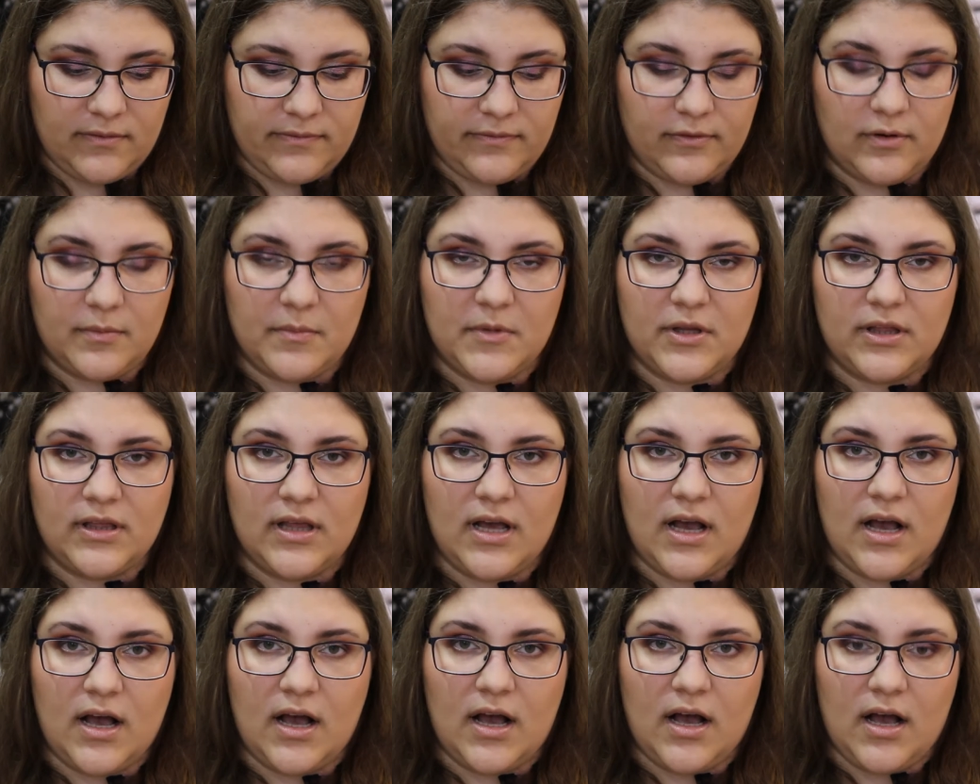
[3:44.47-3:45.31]

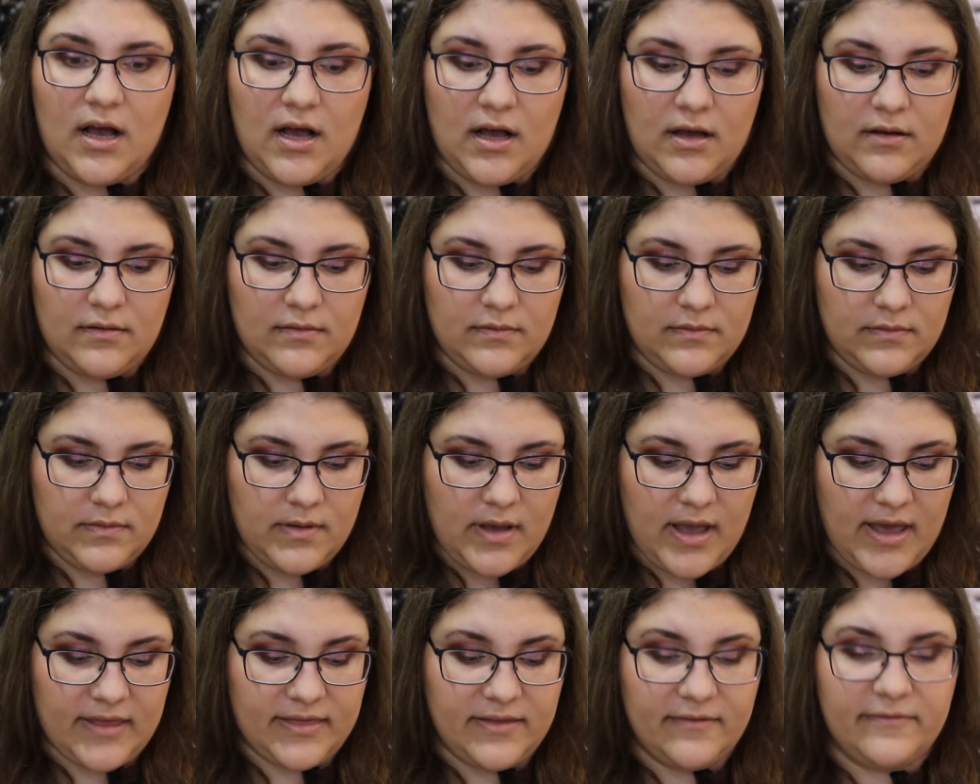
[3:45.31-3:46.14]
formula
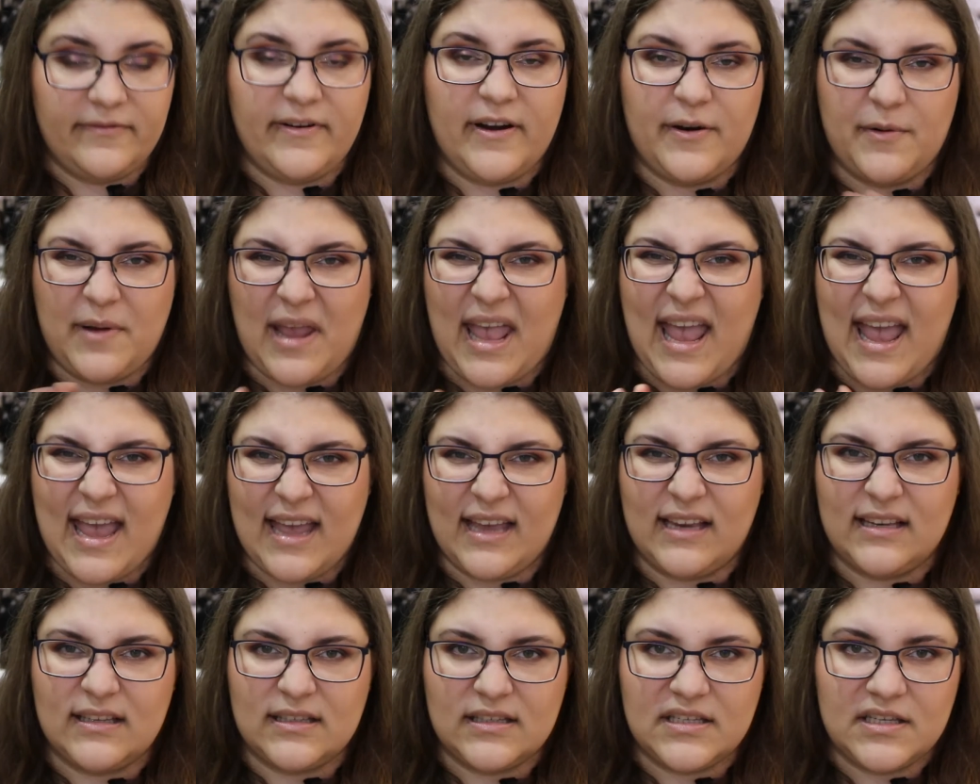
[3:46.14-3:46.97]
at the very
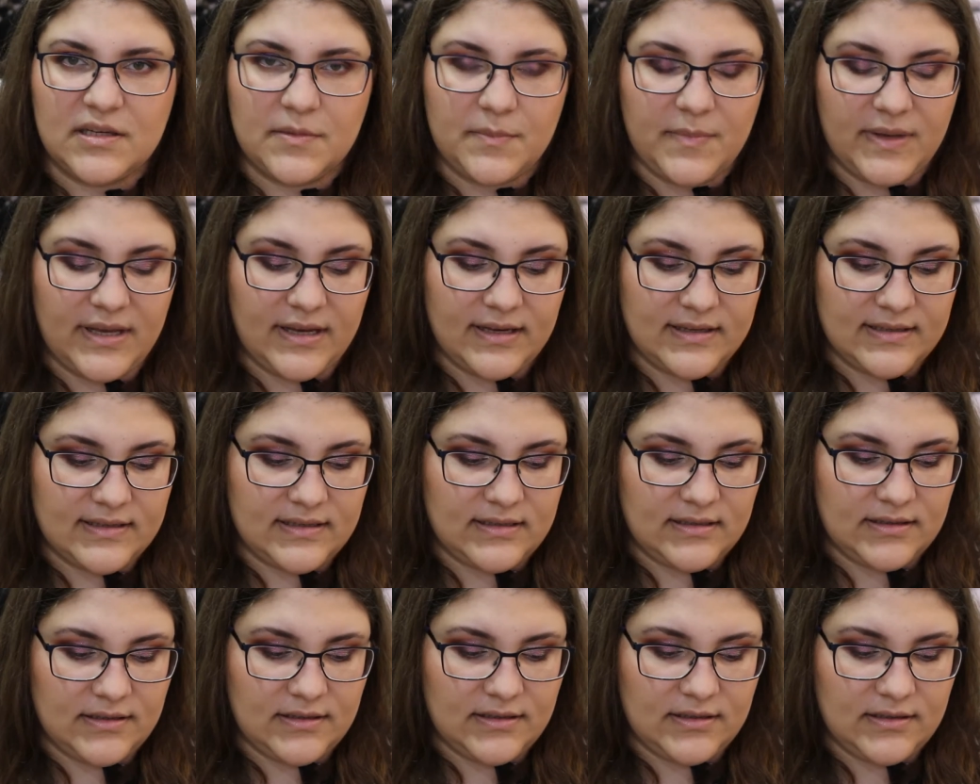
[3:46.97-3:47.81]
end, because
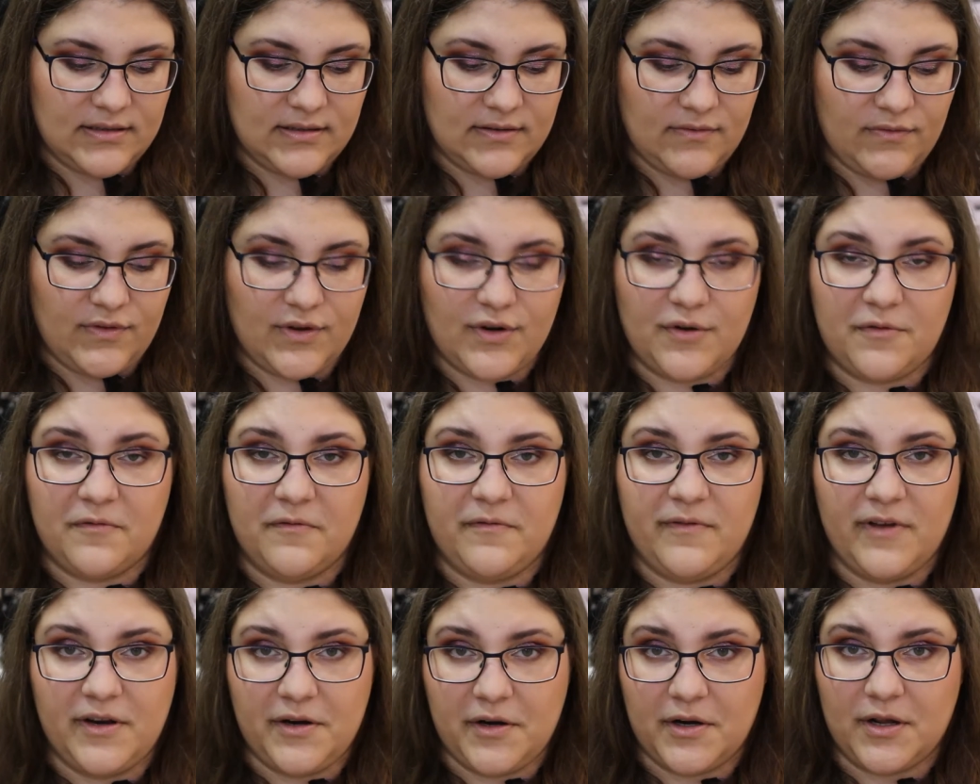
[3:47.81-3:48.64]
they're
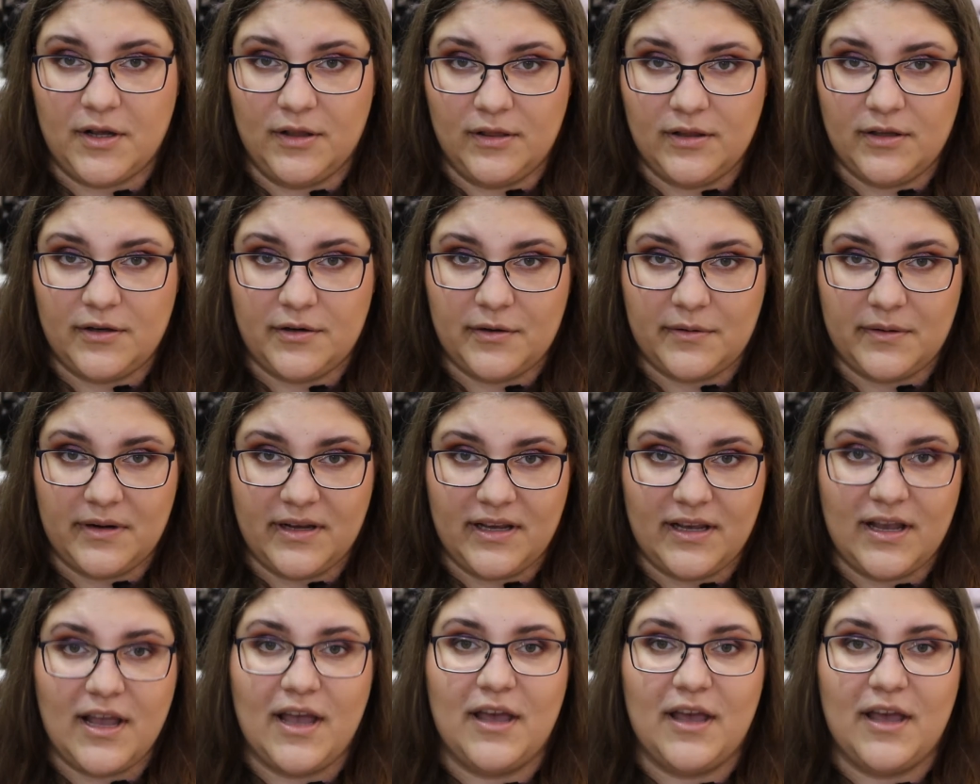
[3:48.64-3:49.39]
very glittery.